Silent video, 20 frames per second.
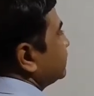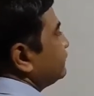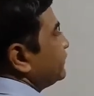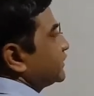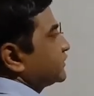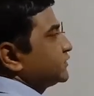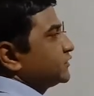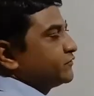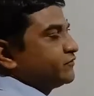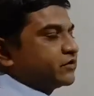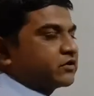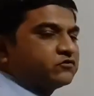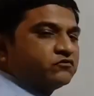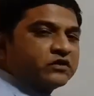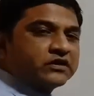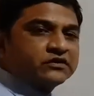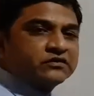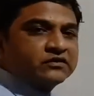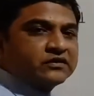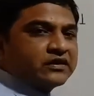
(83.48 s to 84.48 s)
factor for
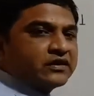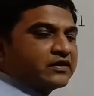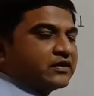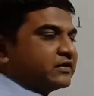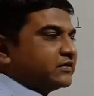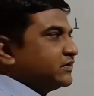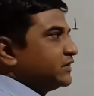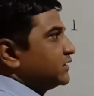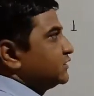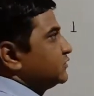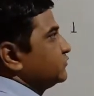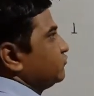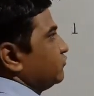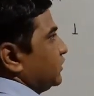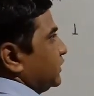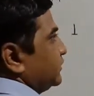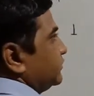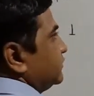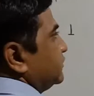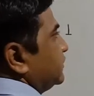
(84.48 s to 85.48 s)
1, and that is
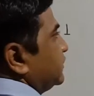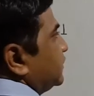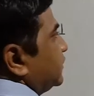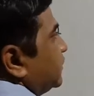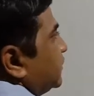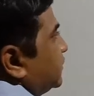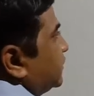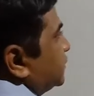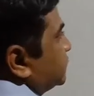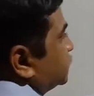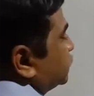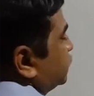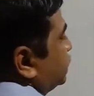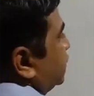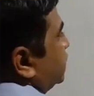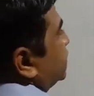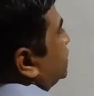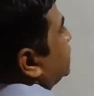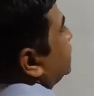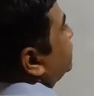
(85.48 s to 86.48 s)
1. So
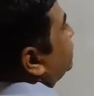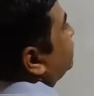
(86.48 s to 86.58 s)
quantity of